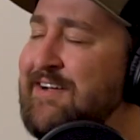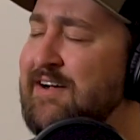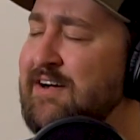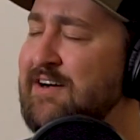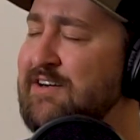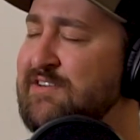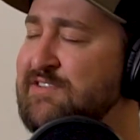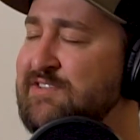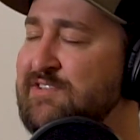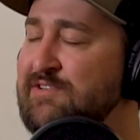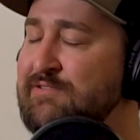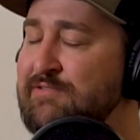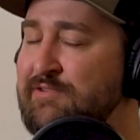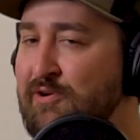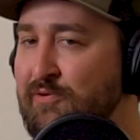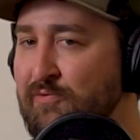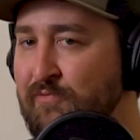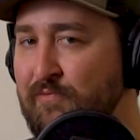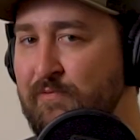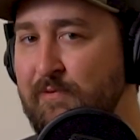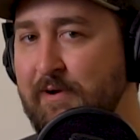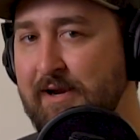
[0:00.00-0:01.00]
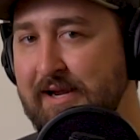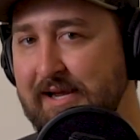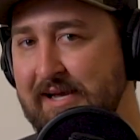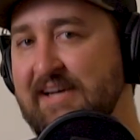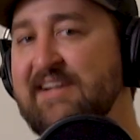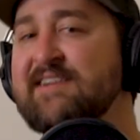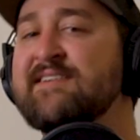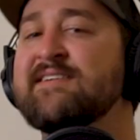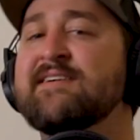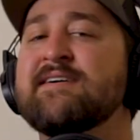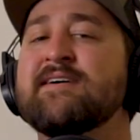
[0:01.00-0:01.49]
Also, don't
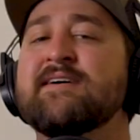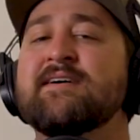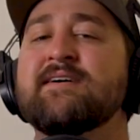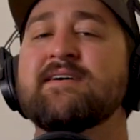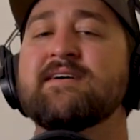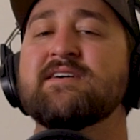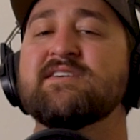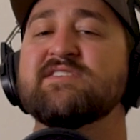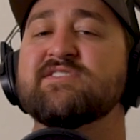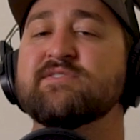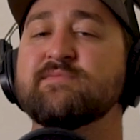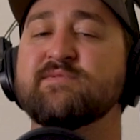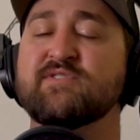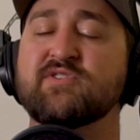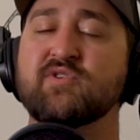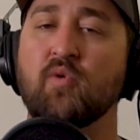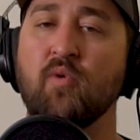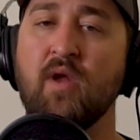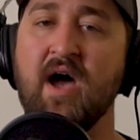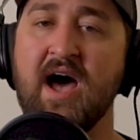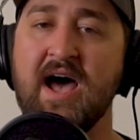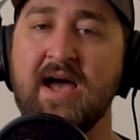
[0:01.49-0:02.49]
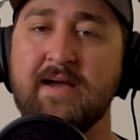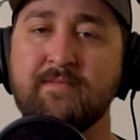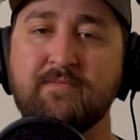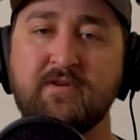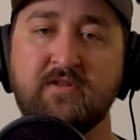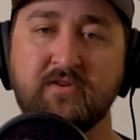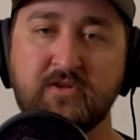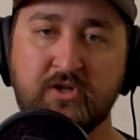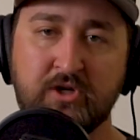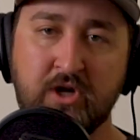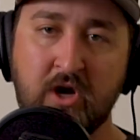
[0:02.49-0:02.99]
forget, subscribe to
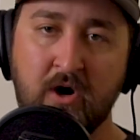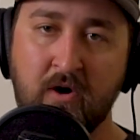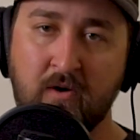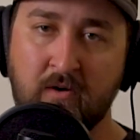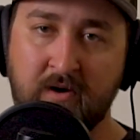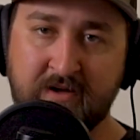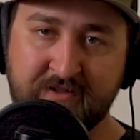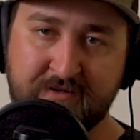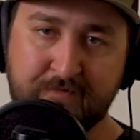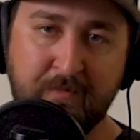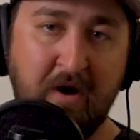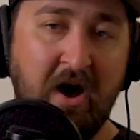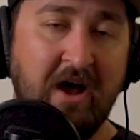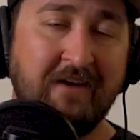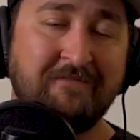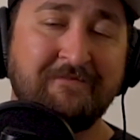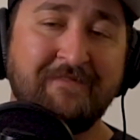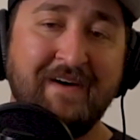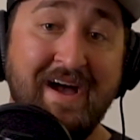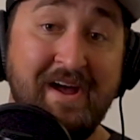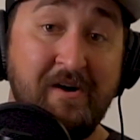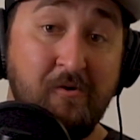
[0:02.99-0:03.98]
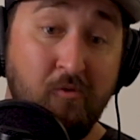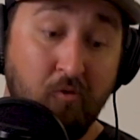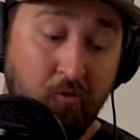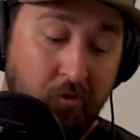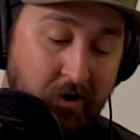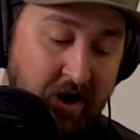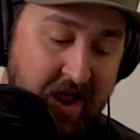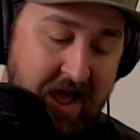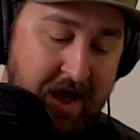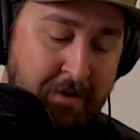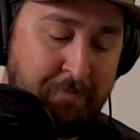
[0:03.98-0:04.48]
the show on Spotify
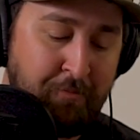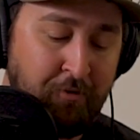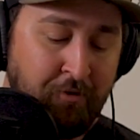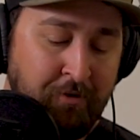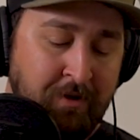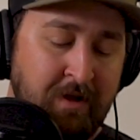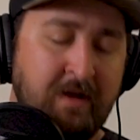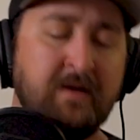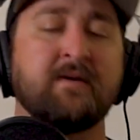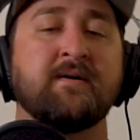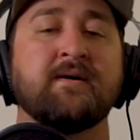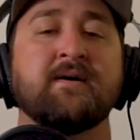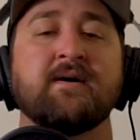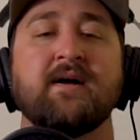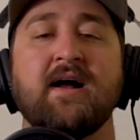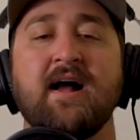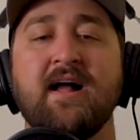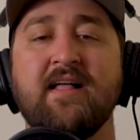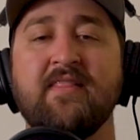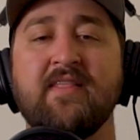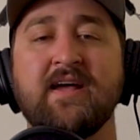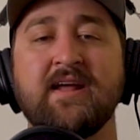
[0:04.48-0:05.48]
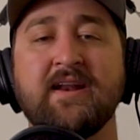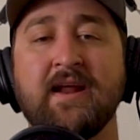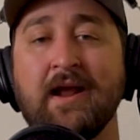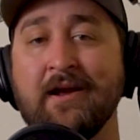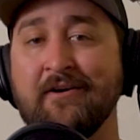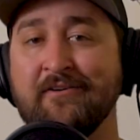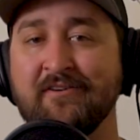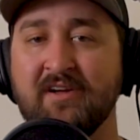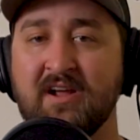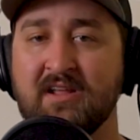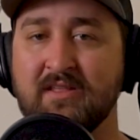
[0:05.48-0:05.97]
or Apple, and then
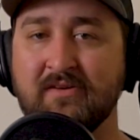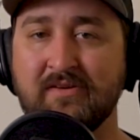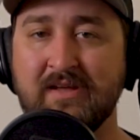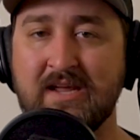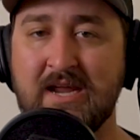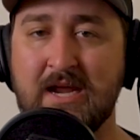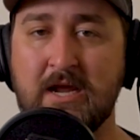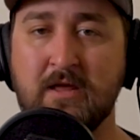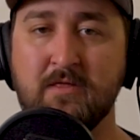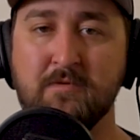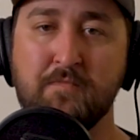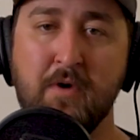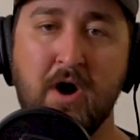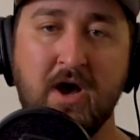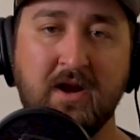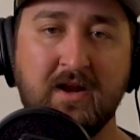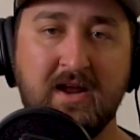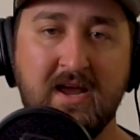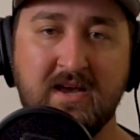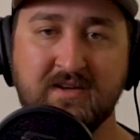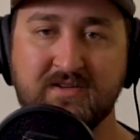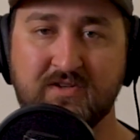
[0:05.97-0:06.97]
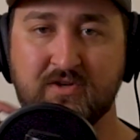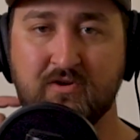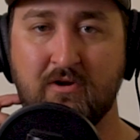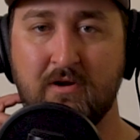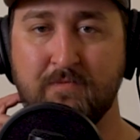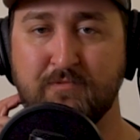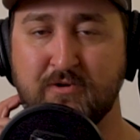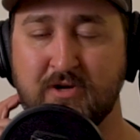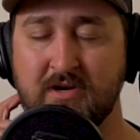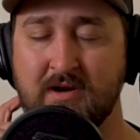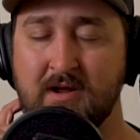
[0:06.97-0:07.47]
click the link in the podcast
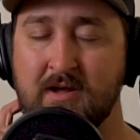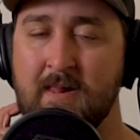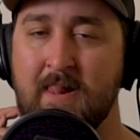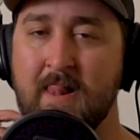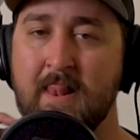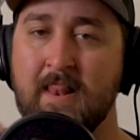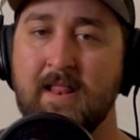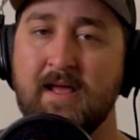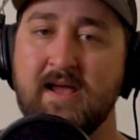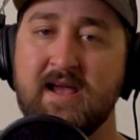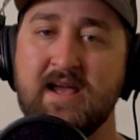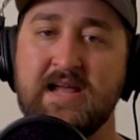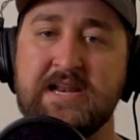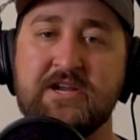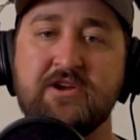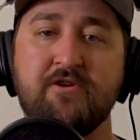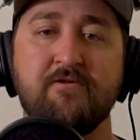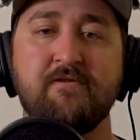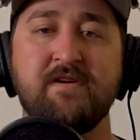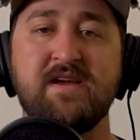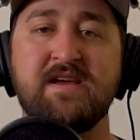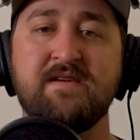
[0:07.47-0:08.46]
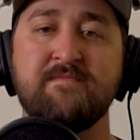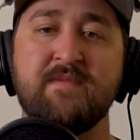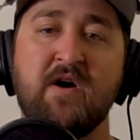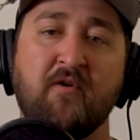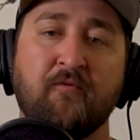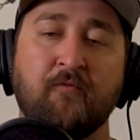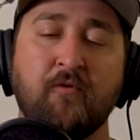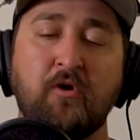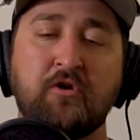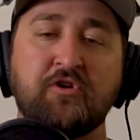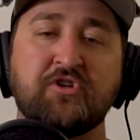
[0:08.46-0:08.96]
description. Enter your email
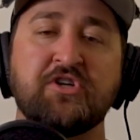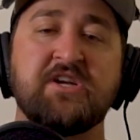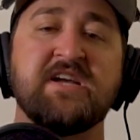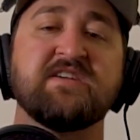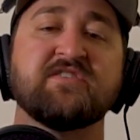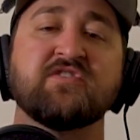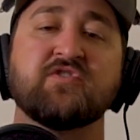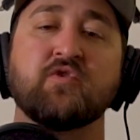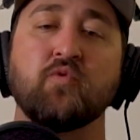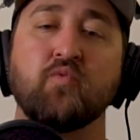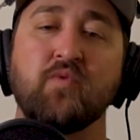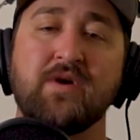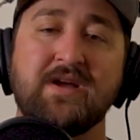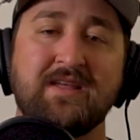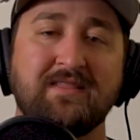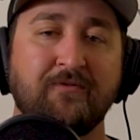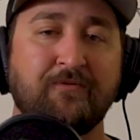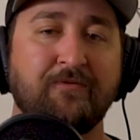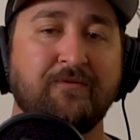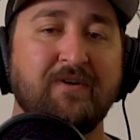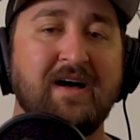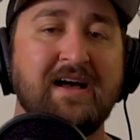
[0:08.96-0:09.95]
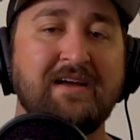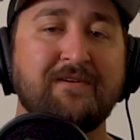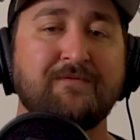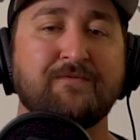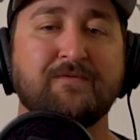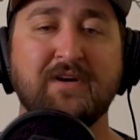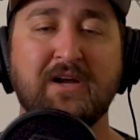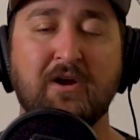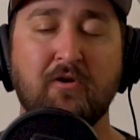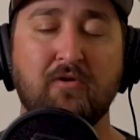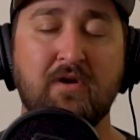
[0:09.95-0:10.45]
for a chance to win the Fly
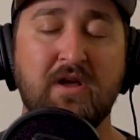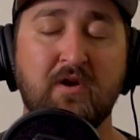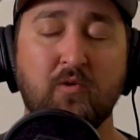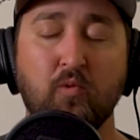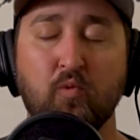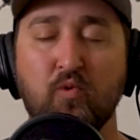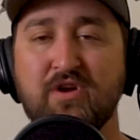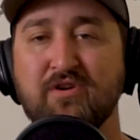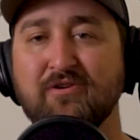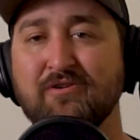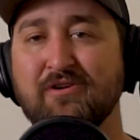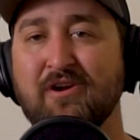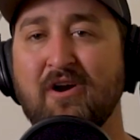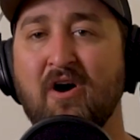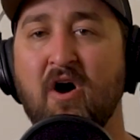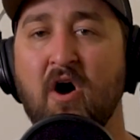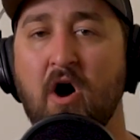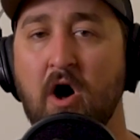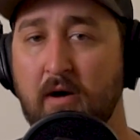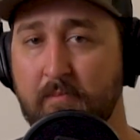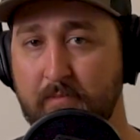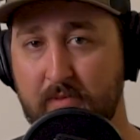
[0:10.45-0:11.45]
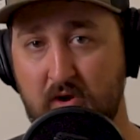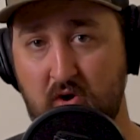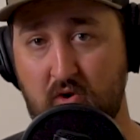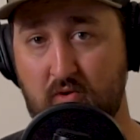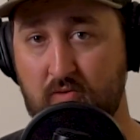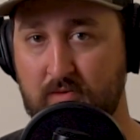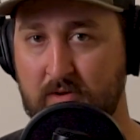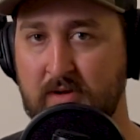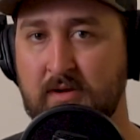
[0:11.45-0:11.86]
Flinger and Reel combo.